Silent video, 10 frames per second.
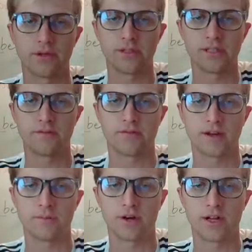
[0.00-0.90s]
only done
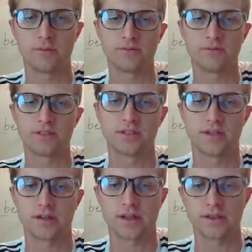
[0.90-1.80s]
5 problems?
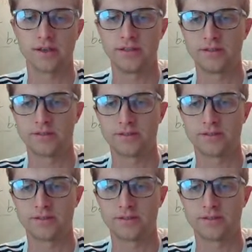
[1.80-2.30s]
Oh, I thought I did so